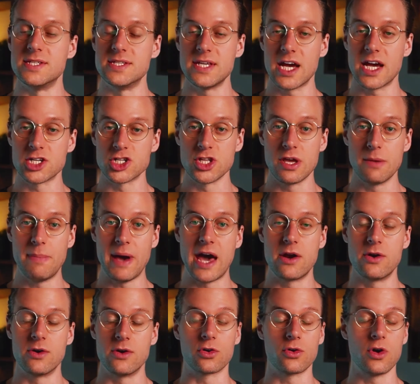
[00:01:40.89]
is actually a
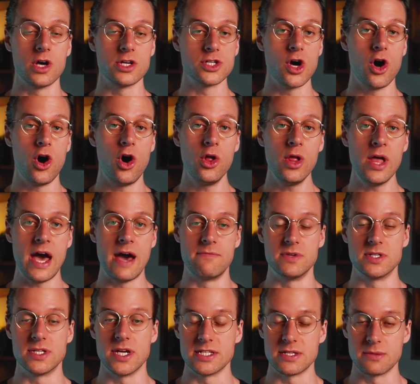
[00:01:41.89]
pattern across all
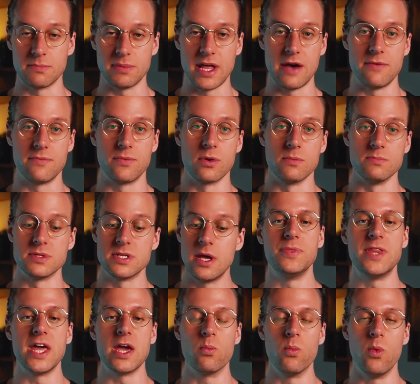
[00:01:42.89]
advertising platforms.
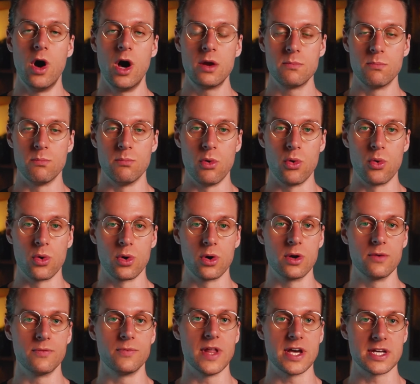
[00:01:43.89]
They want
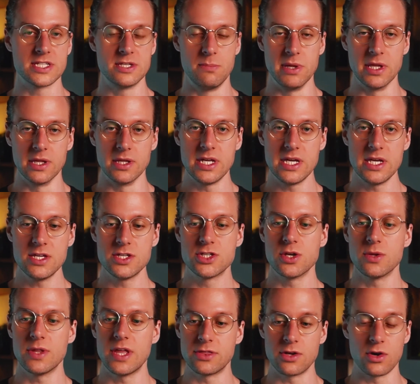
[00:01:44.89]
more flexibility
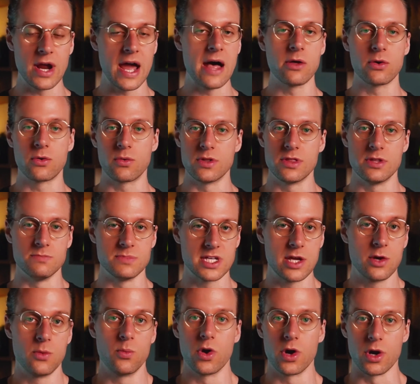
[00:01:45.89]
so that their algorithms
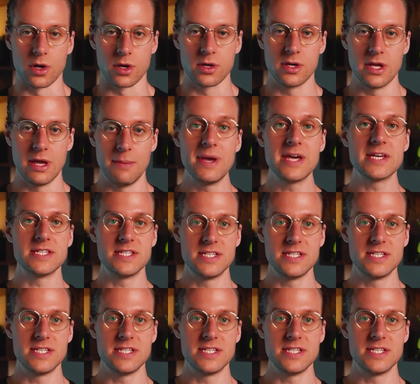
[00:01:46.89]
can work. It makes